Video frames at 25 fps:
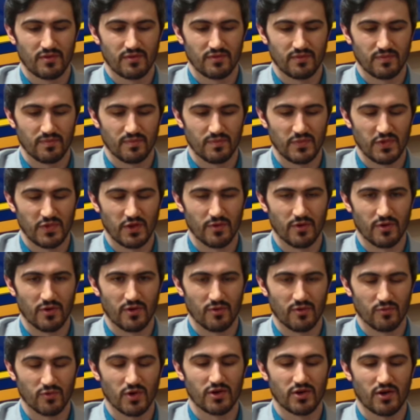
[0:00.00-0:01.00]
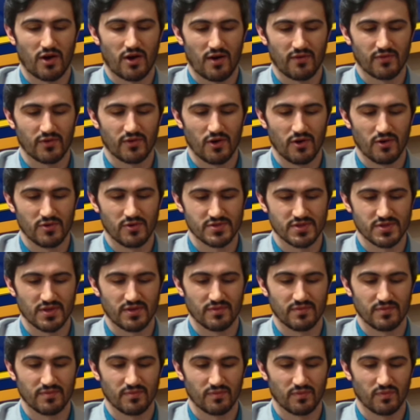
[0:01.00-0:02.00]
the runoff goes
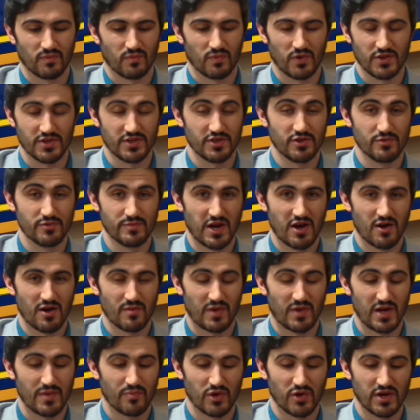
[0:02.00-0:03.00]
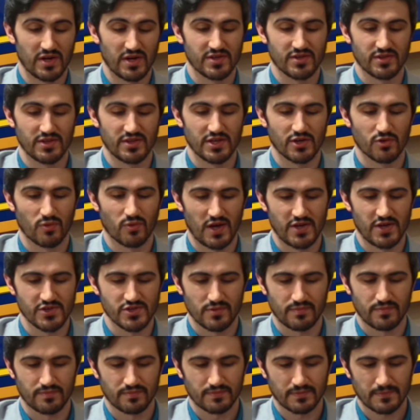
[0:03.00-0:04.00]
and what the new mayor might bring to the
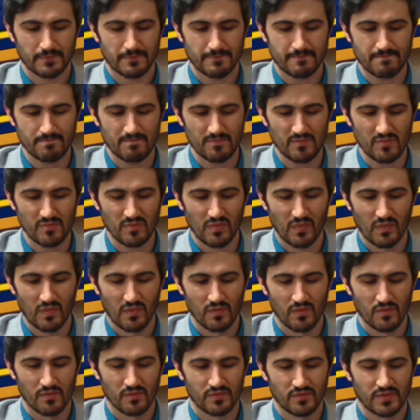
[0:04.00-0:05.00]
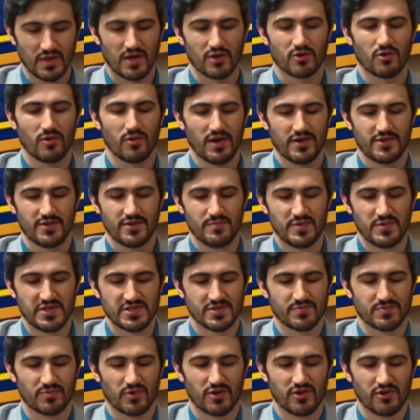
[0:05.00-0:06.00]
equation. Now, going on to the
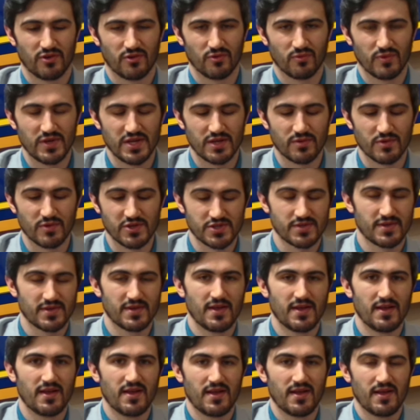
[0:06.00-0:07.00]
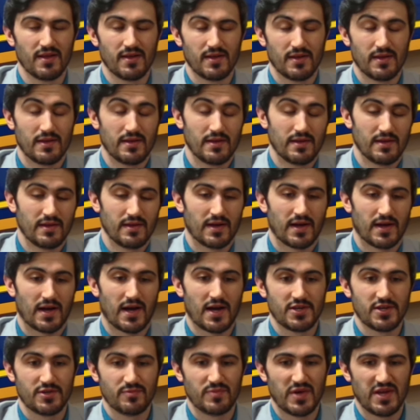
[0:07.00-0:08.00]
business blunder of the week, which
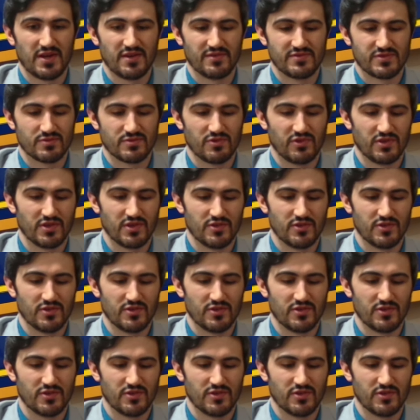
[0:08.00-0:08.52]
I debate is really a